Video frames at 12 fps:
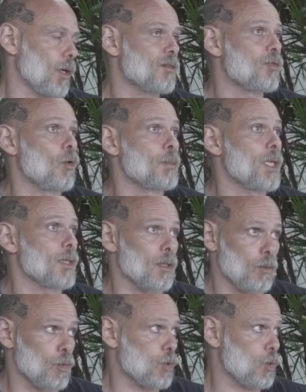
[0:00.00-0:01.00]
Like for me, I
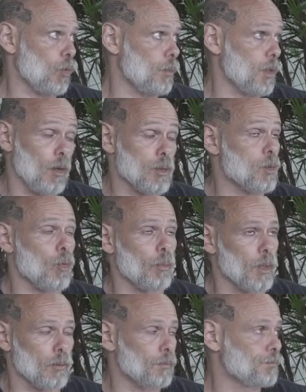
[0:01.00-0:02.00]
can do
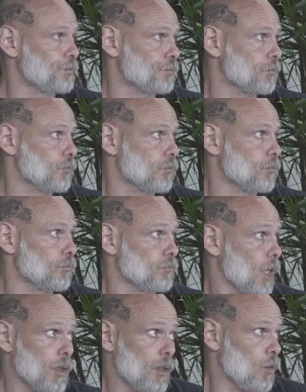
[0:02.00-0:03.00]
strongman.
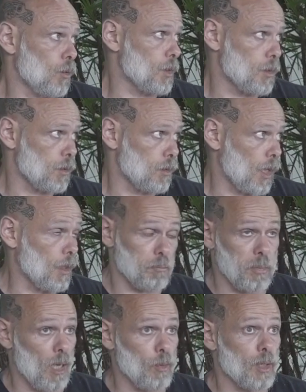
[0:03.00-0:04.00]
I can always,
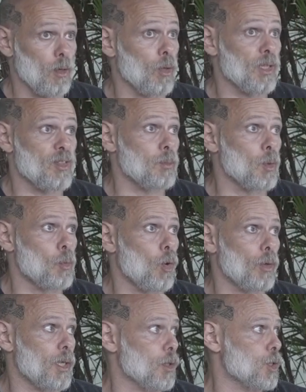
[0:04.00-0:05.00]
I recover, gives me
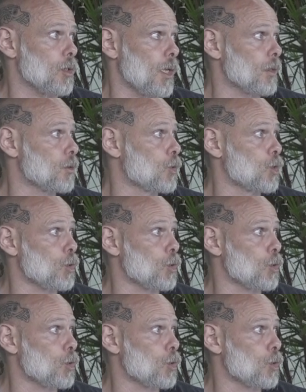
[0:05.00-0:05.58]
more energy, like